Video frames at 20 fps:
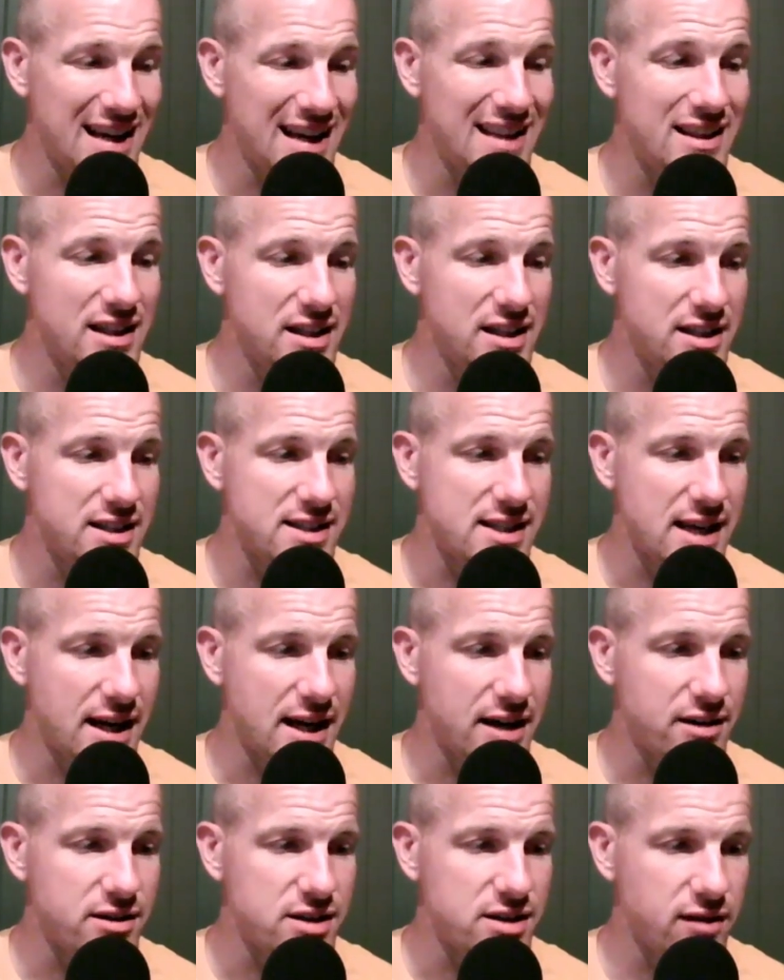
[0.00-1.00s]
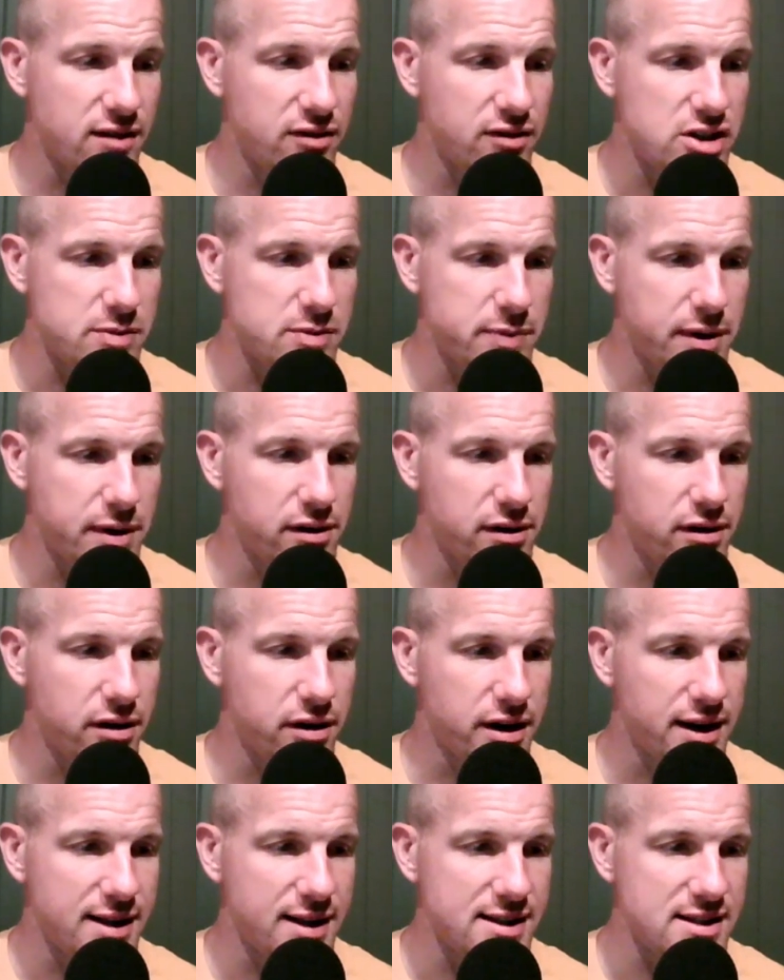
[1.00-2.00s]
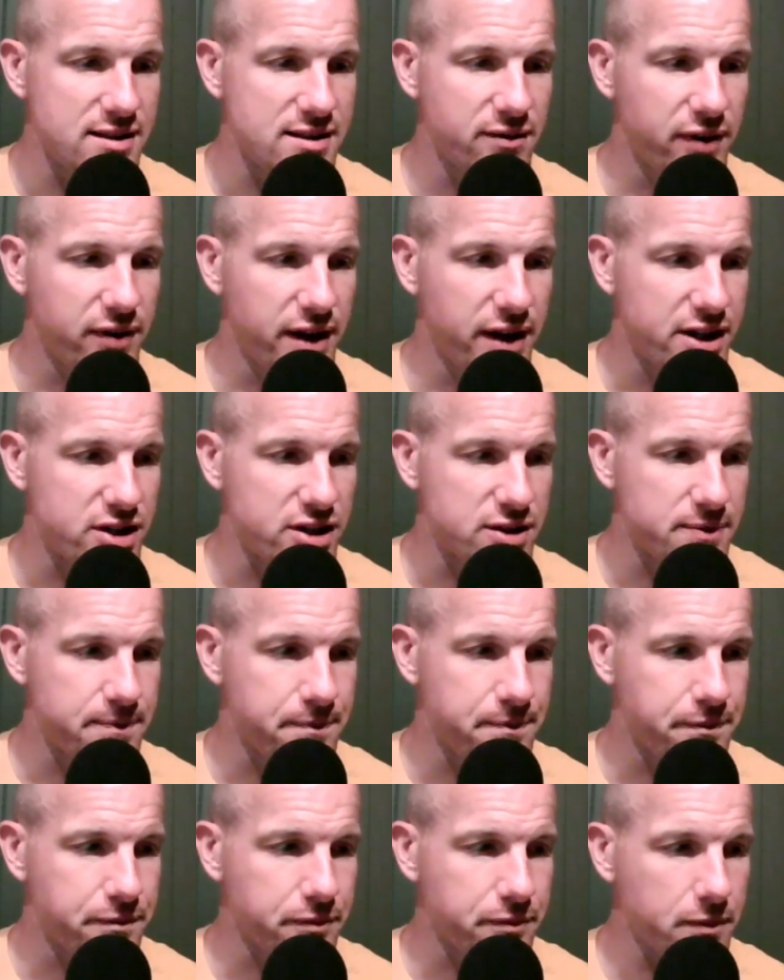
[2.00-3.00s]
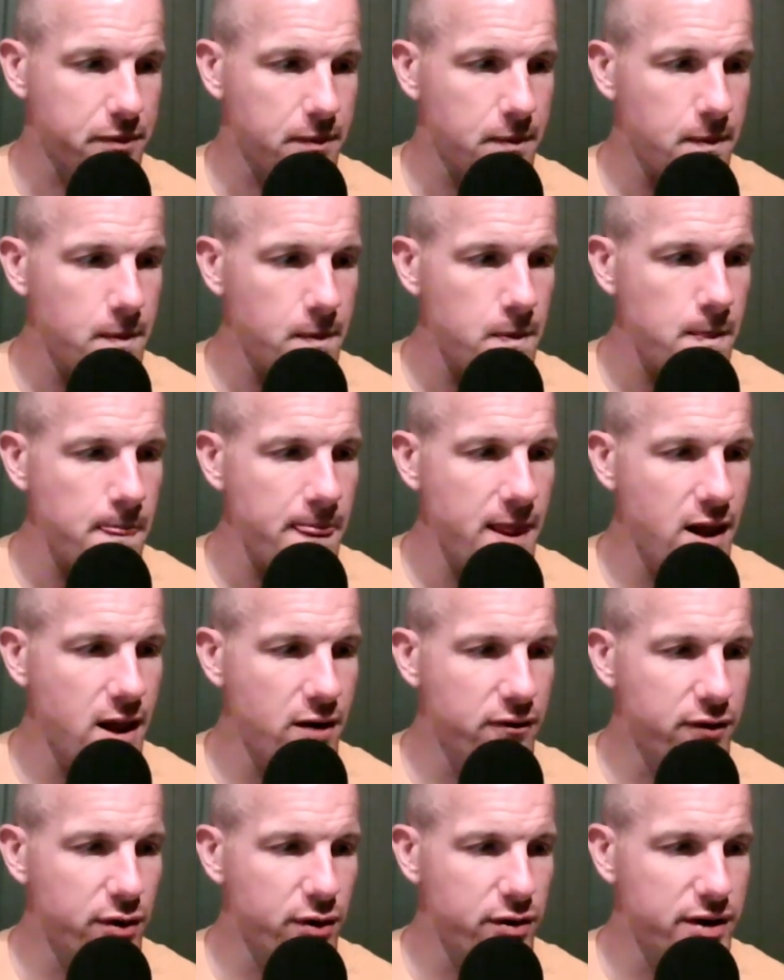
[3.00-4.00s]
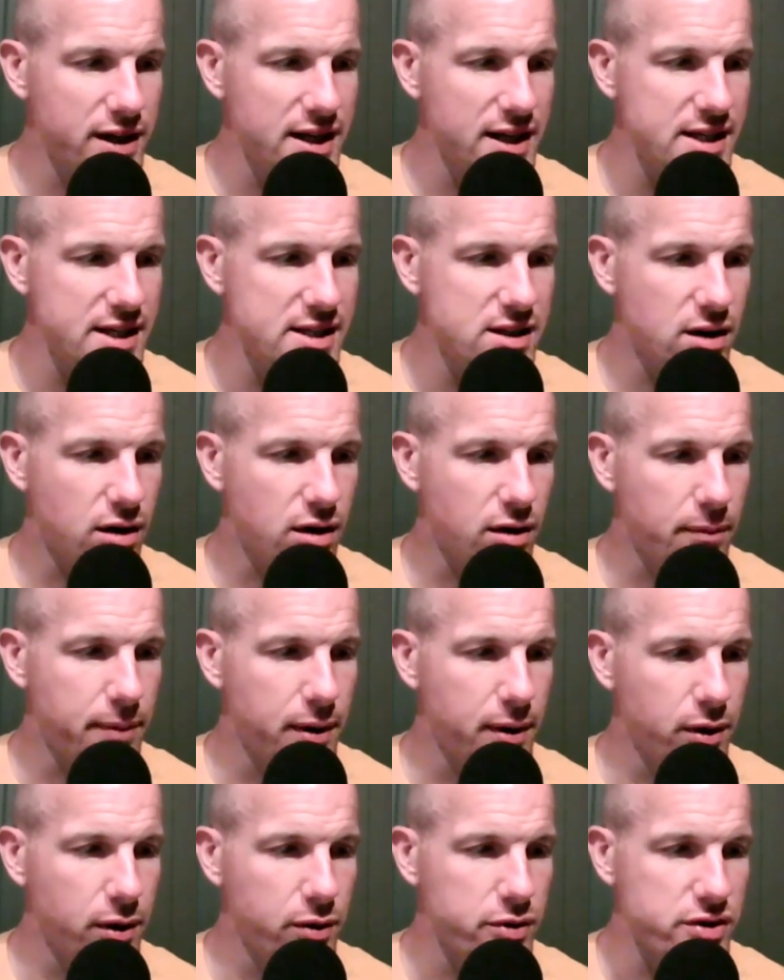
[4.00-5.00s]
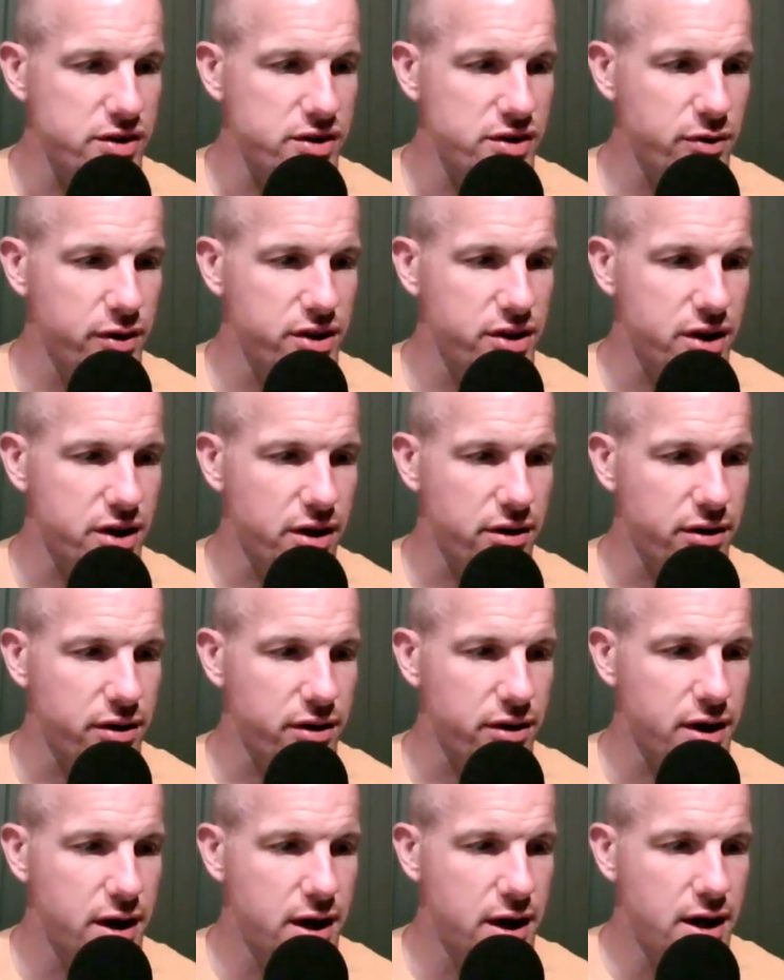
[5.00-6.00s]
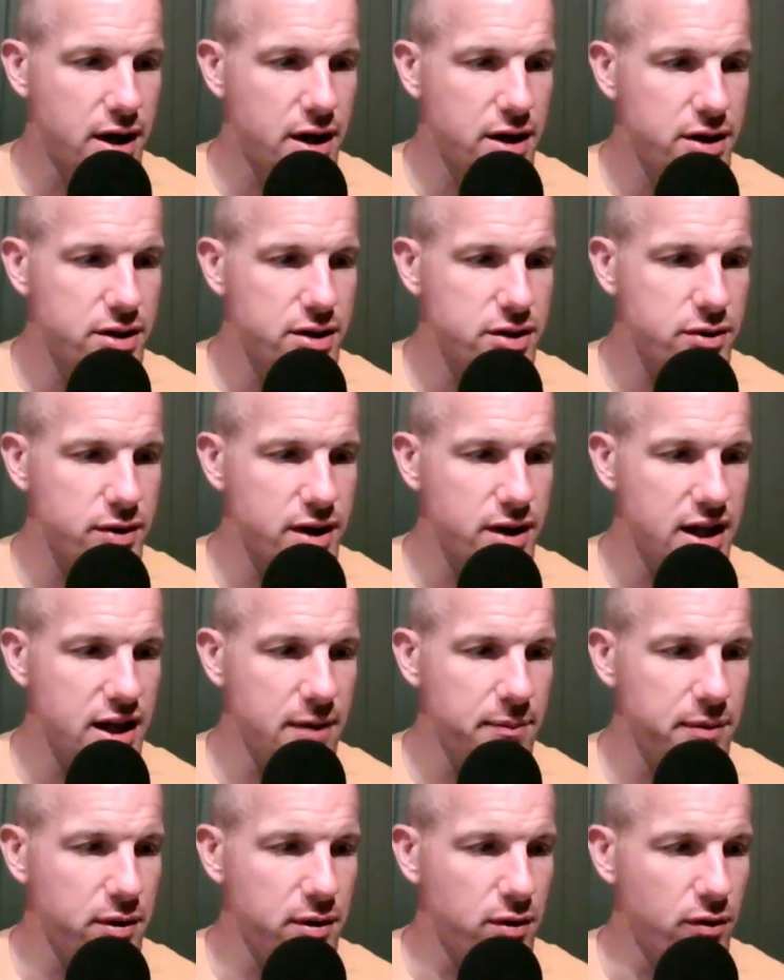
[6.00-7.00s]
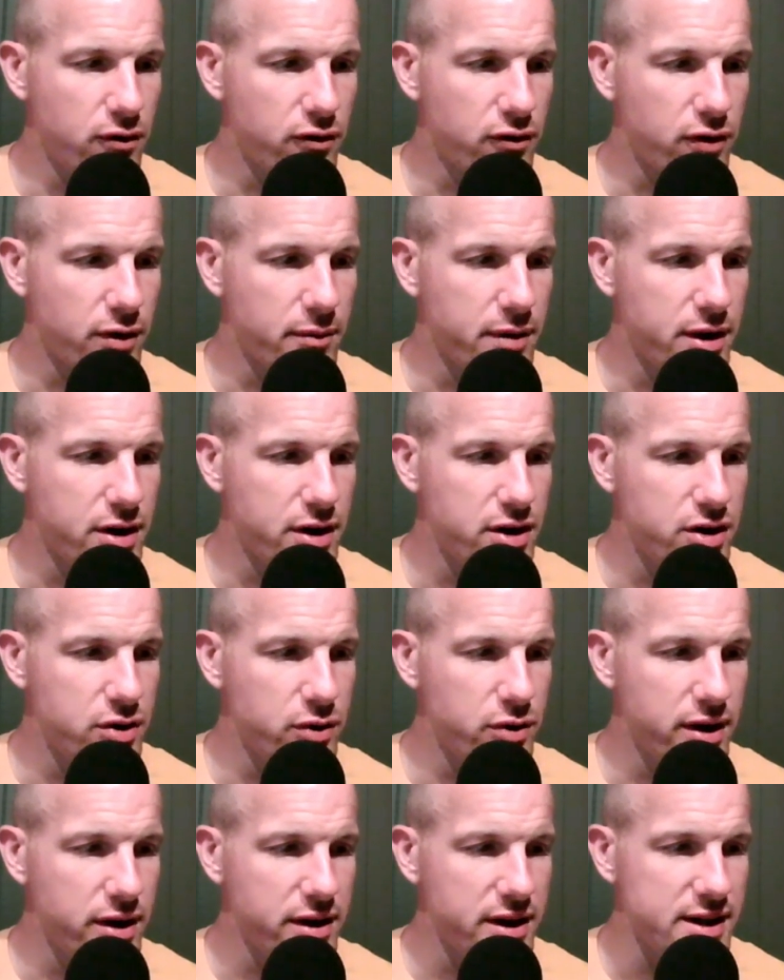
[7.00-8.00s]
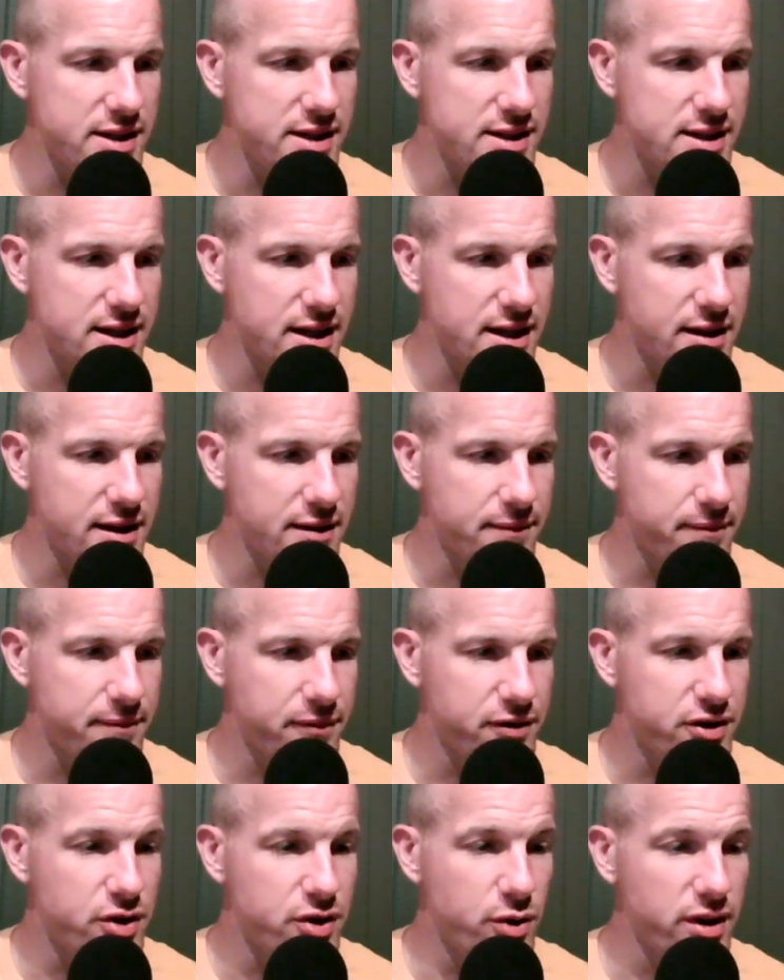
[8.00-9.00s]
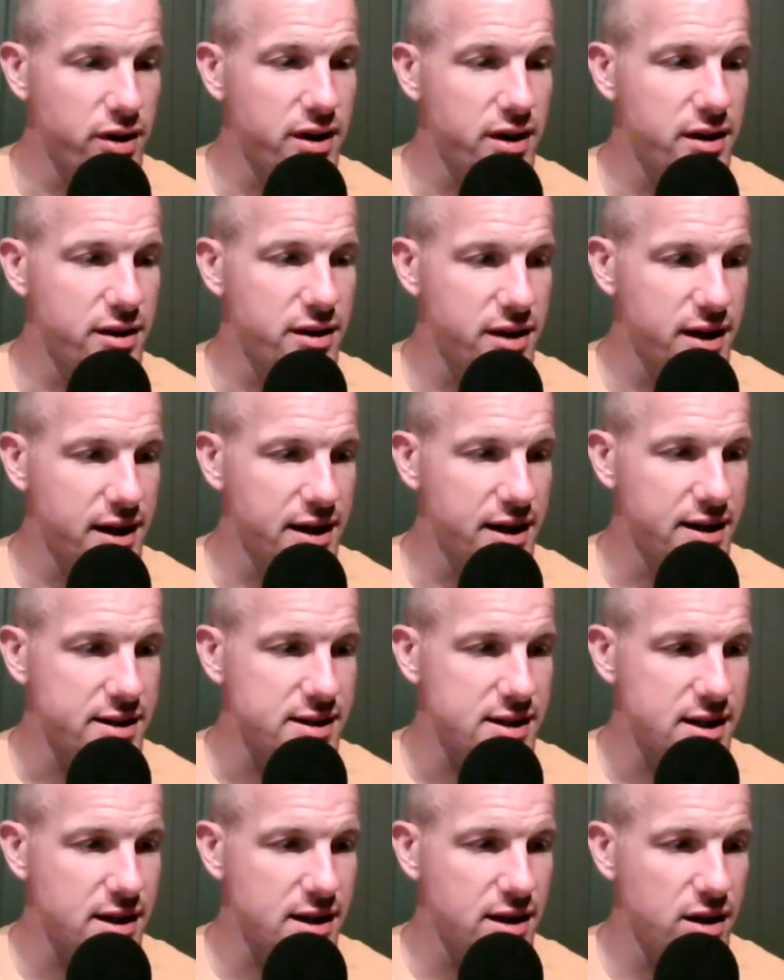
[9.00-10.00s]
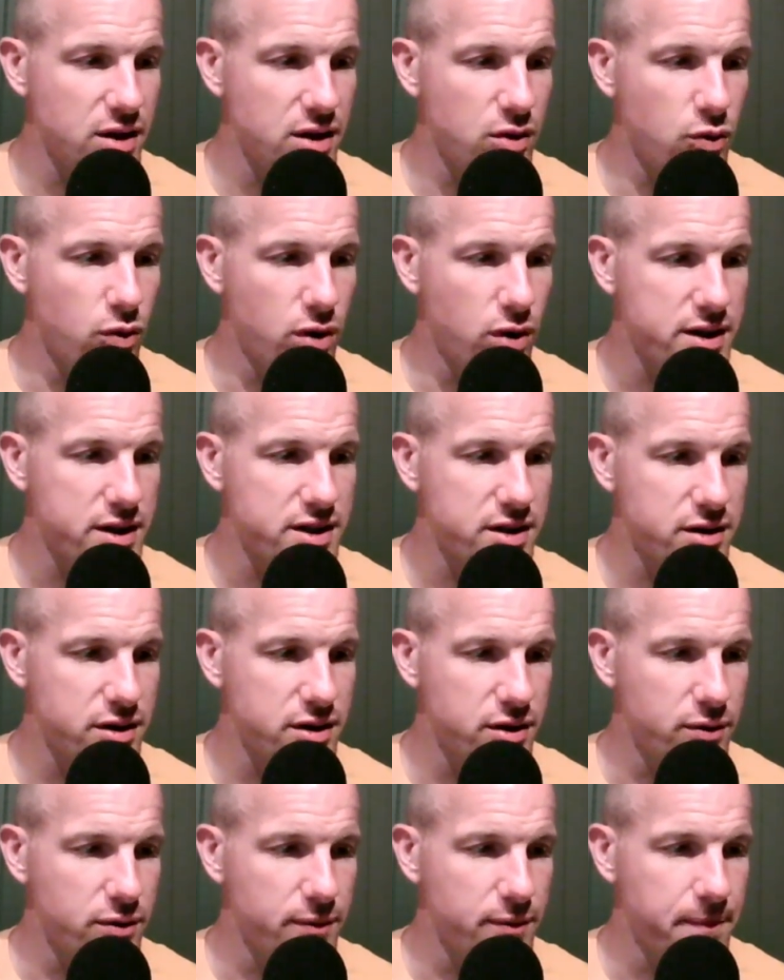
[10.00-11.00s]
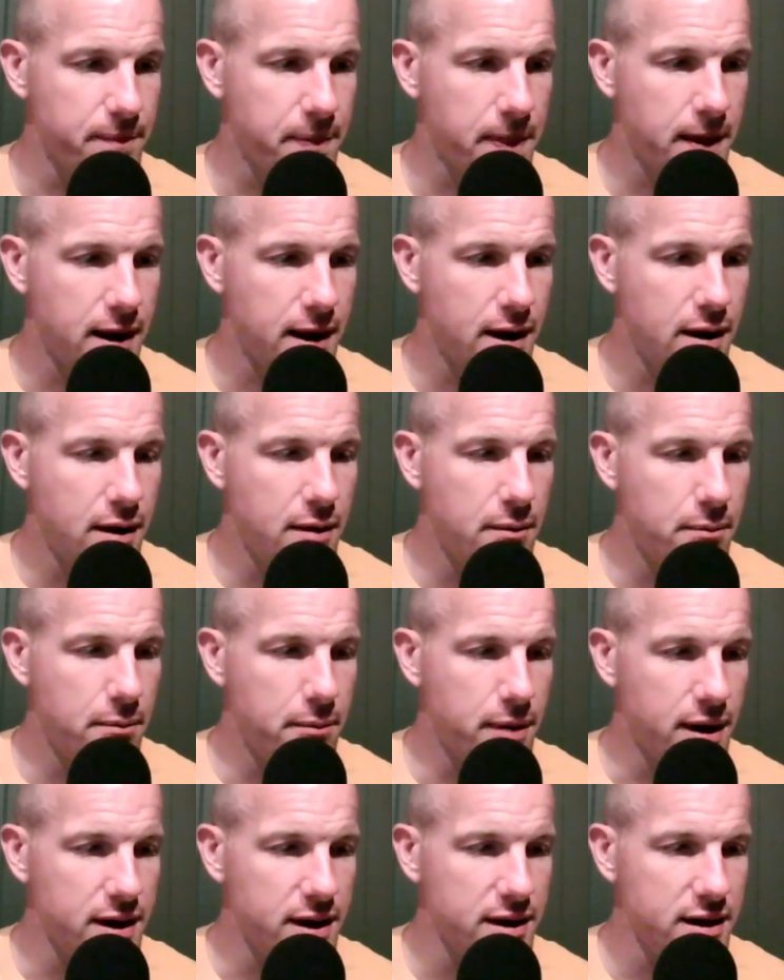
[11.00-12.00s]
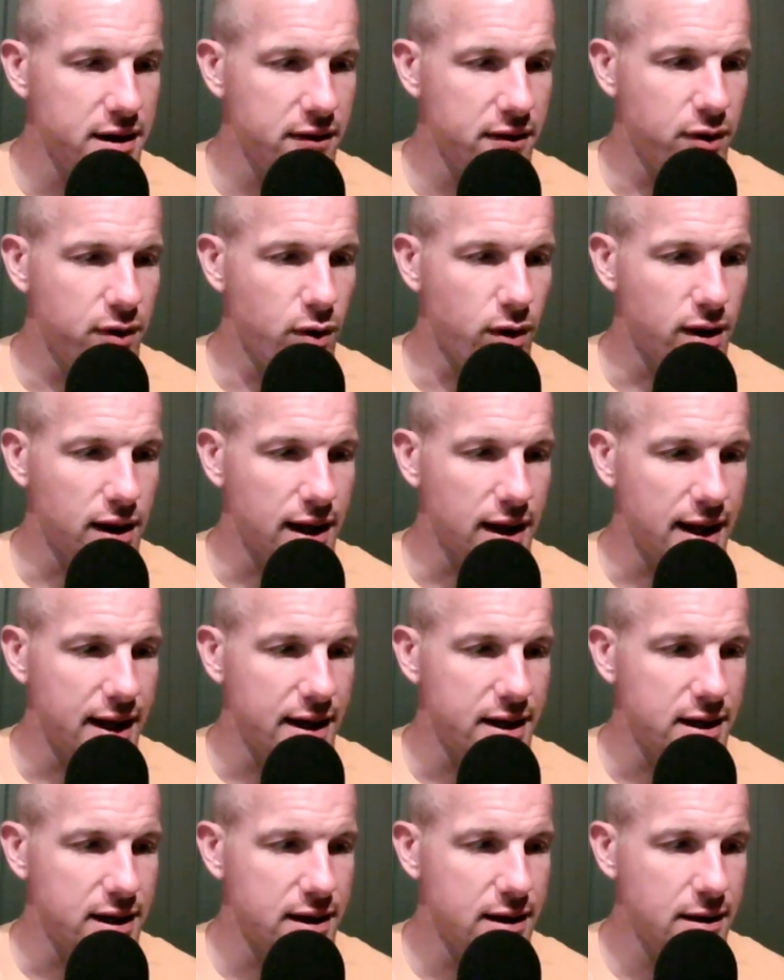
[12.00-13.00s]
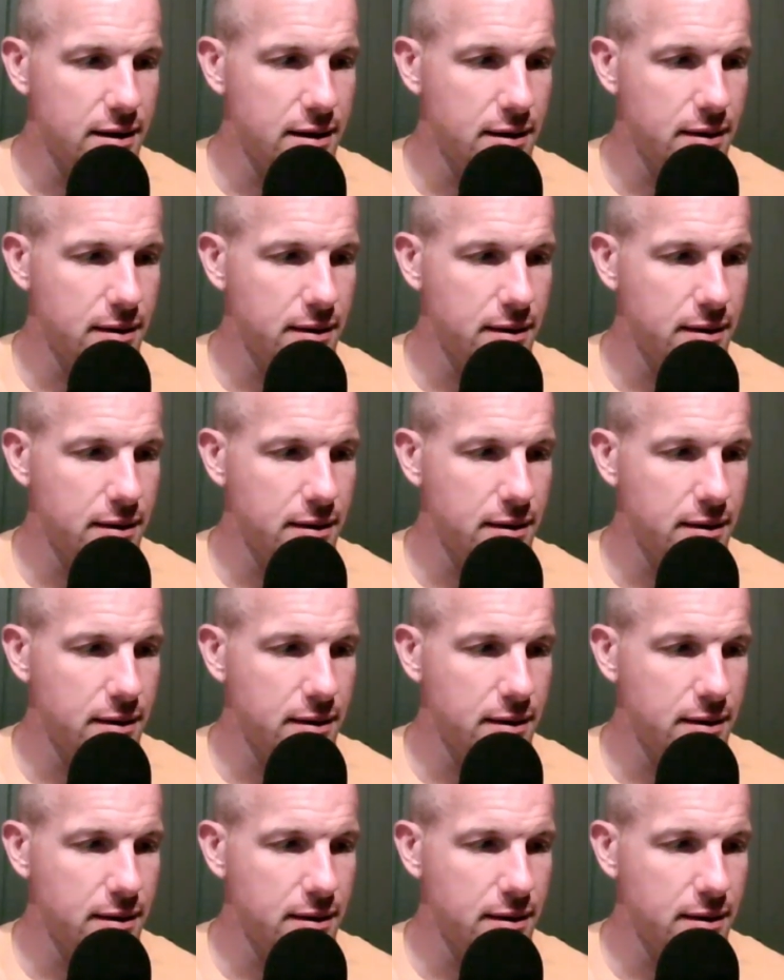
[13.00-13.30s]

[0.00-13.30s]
and the desires of the Spirit are against the flesh. For these are opposed to each other, to keep you from doing the things you want to do. But if you are led